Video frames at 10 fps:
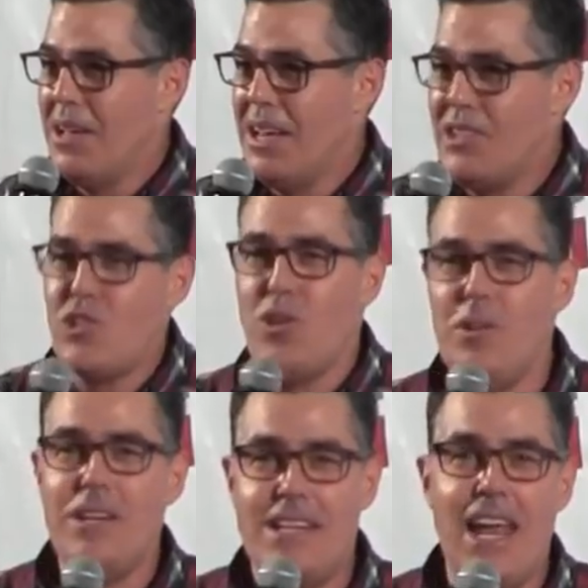it
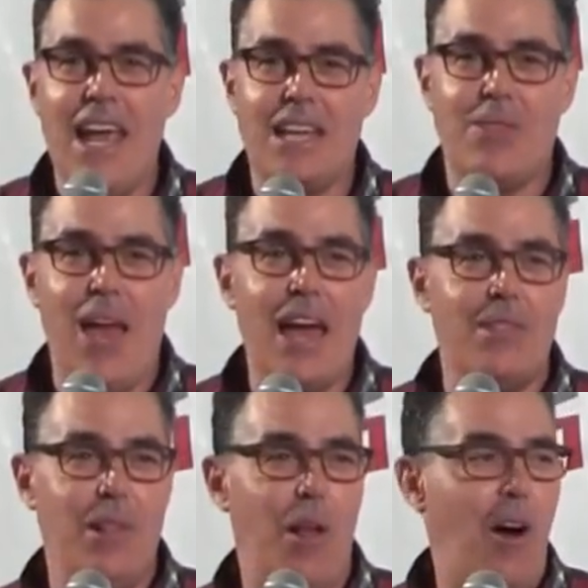shouldn't take
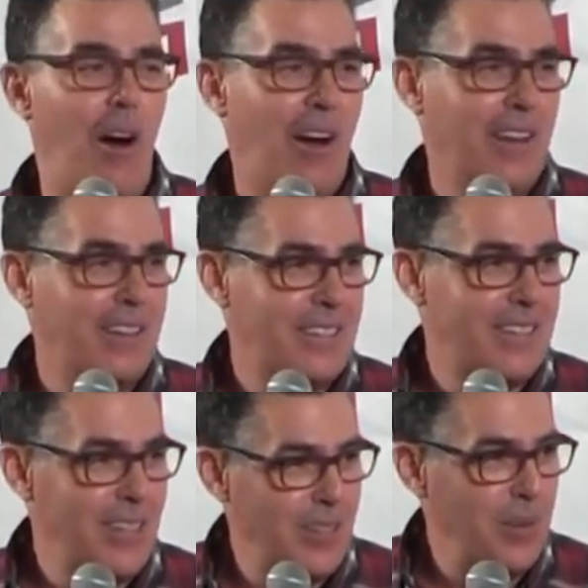that long
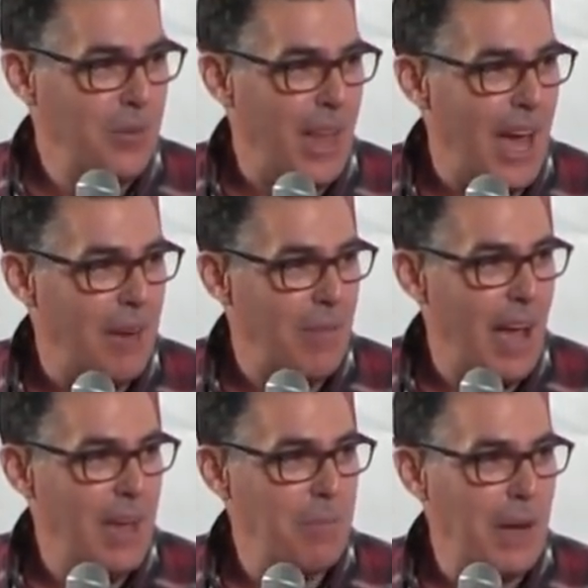to do that, right?